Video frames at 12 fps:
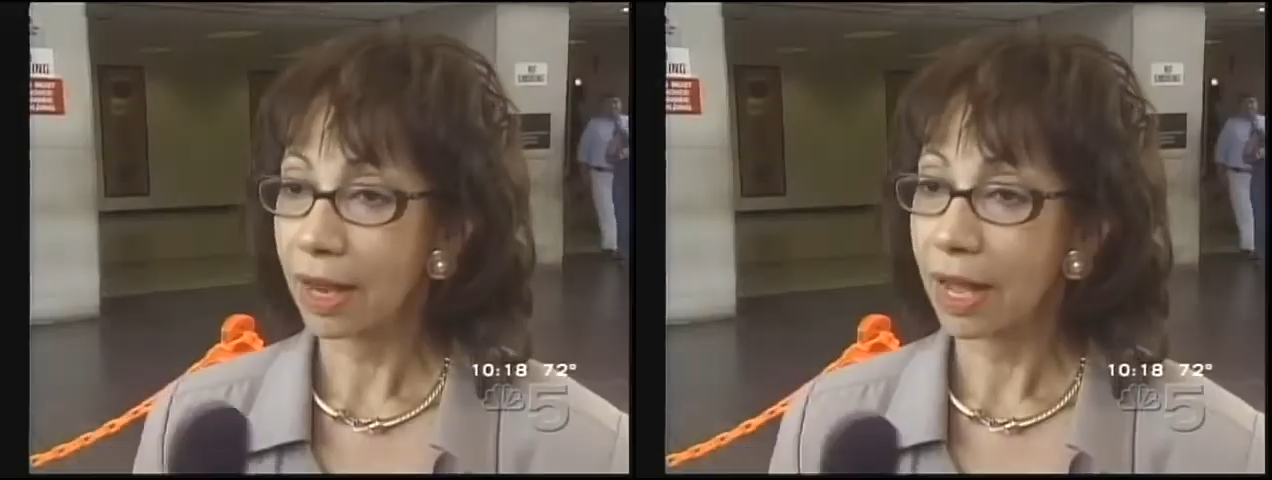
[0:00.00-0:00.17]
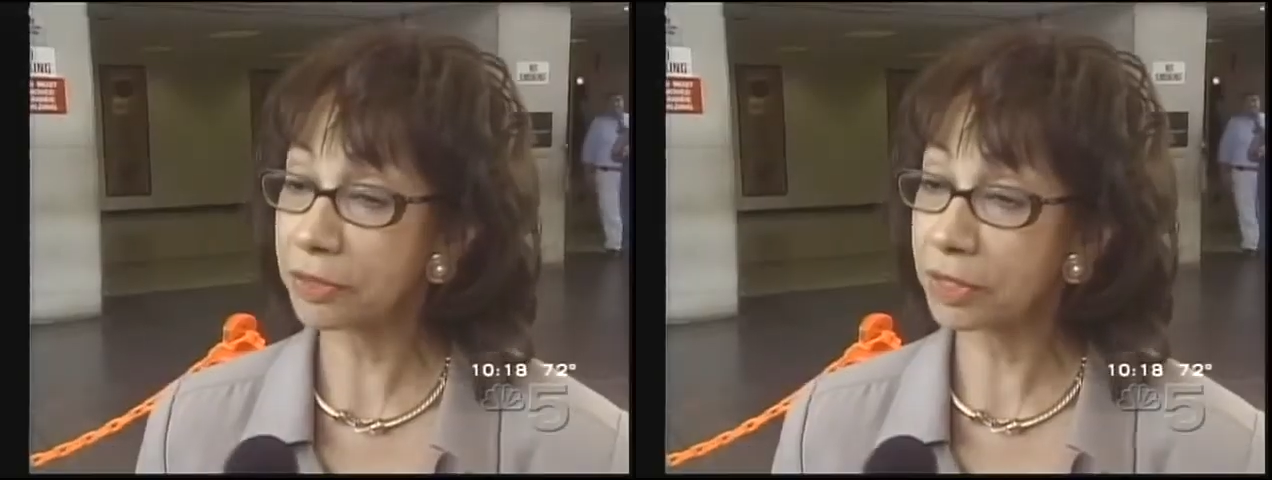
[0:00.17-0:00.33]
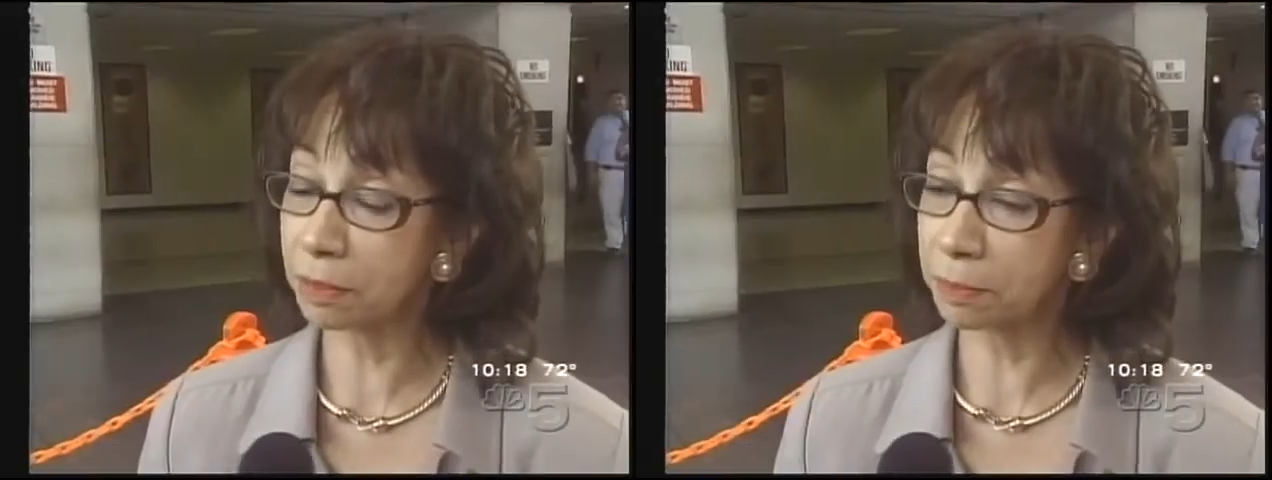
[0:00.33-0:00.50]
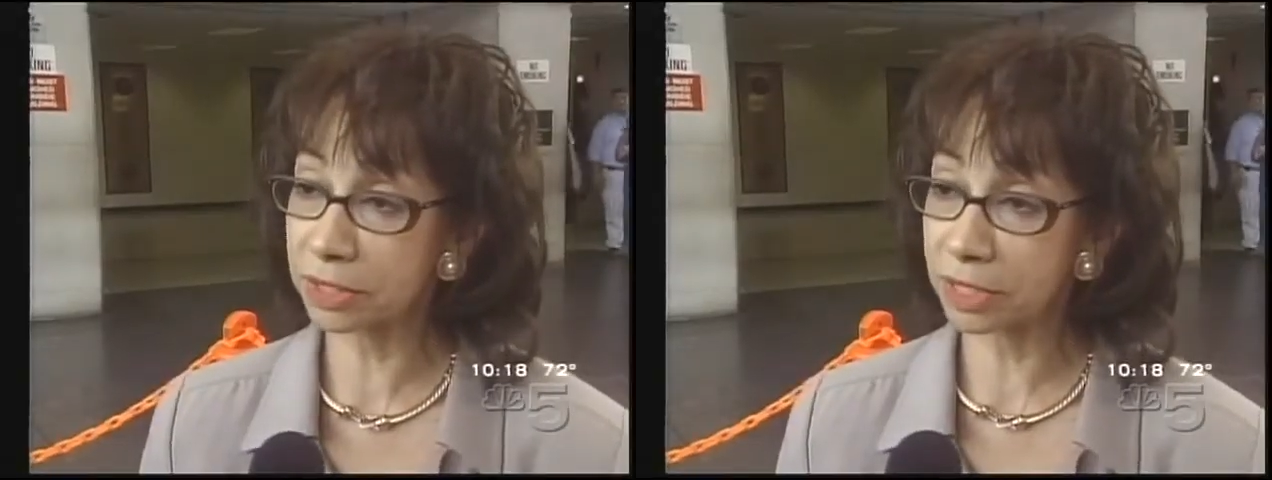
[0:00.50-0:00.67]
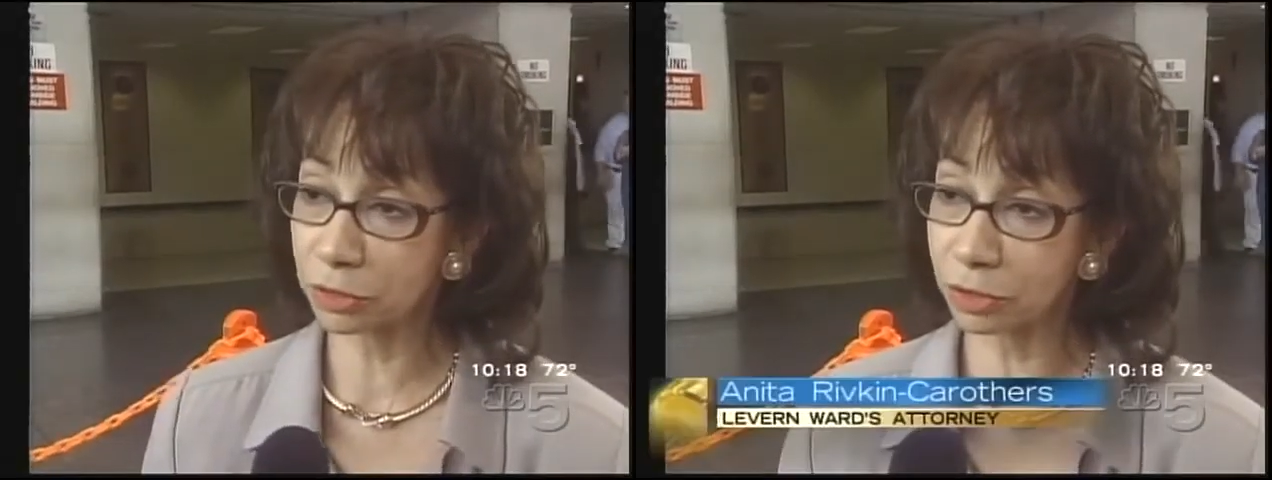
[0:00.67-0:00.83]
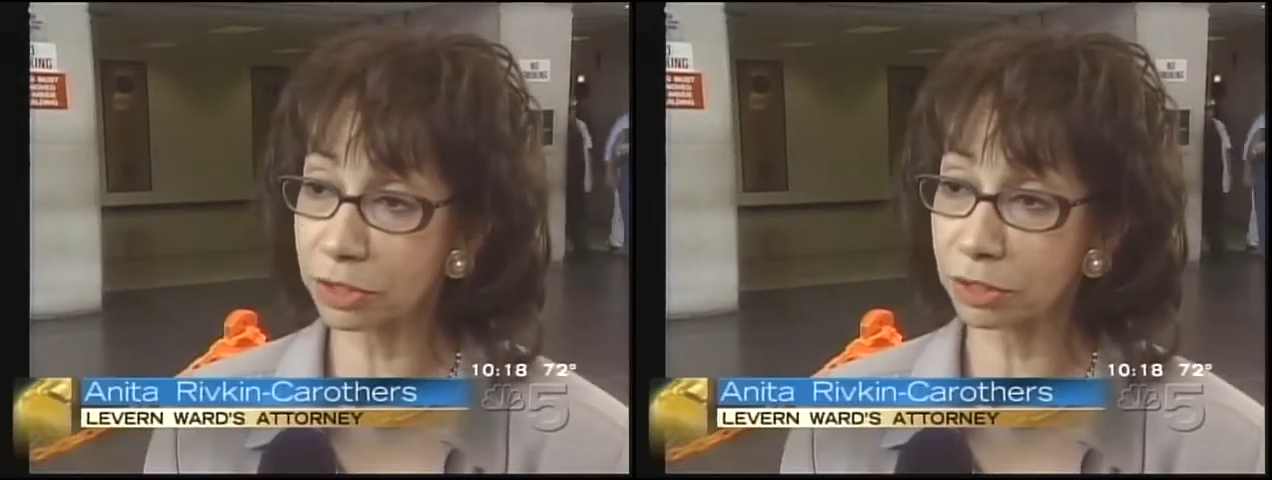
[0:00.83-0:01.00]
I think the
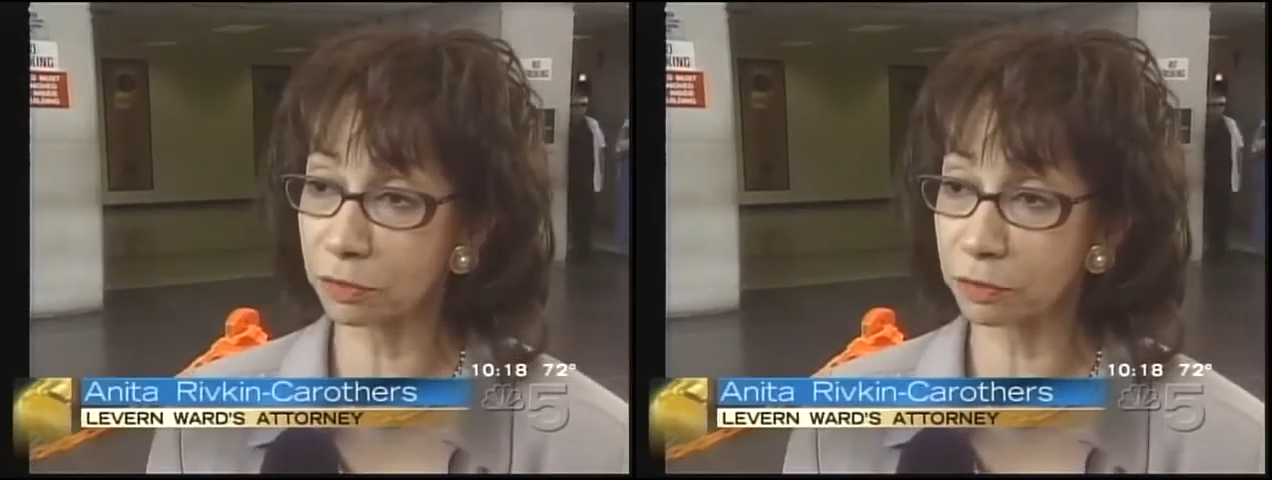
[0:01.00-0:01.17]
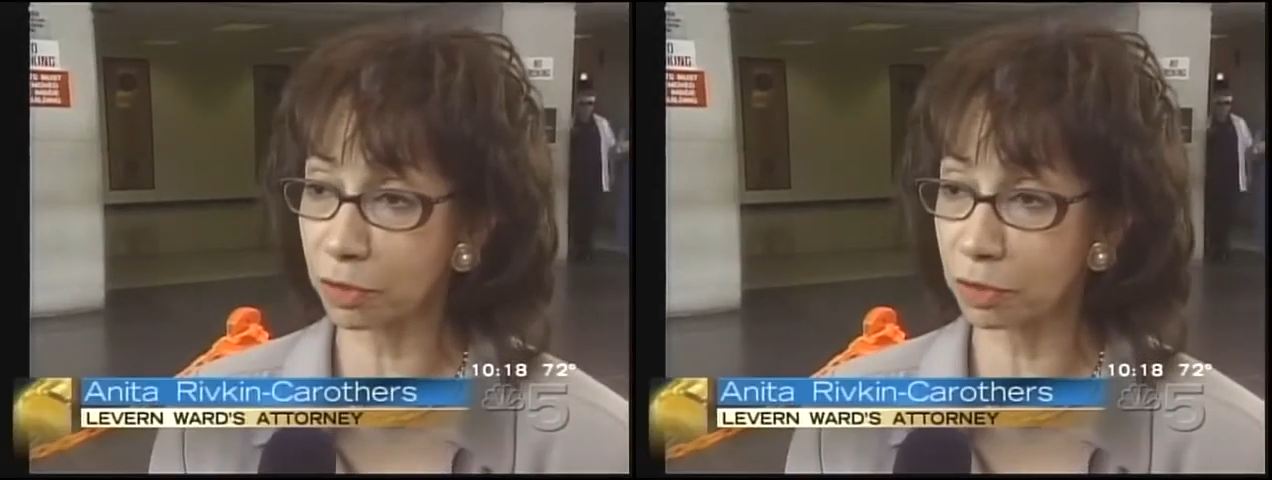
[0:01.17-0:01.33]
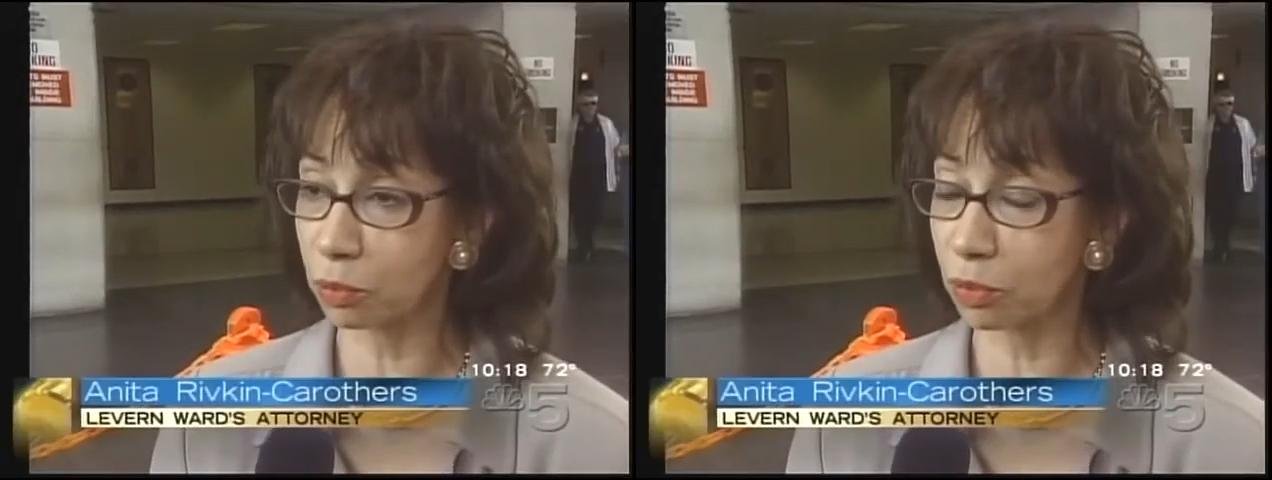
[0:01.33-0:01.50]
potential to Levern